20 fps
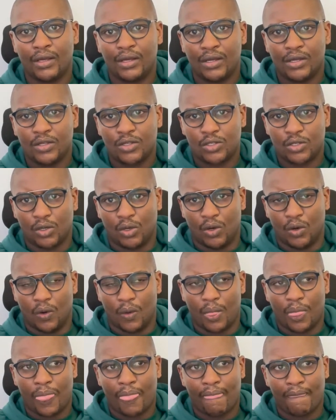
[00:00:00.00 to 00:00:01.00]

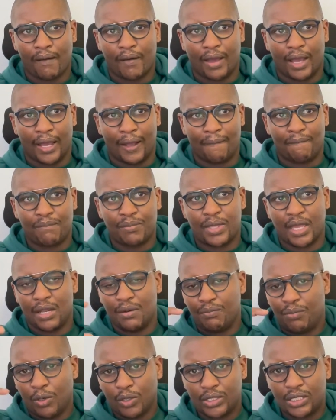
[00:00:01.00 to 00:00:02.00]
So the
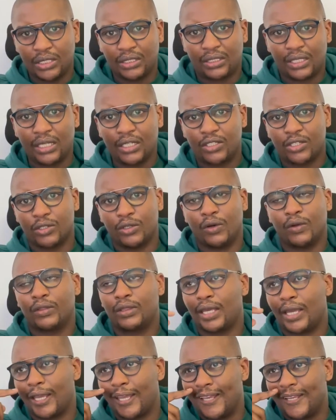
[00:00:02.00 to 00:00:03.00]
important thing to note
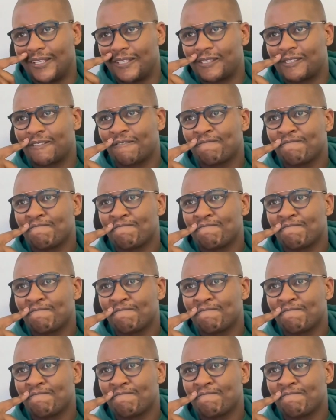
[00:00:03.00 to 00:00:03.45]
there is,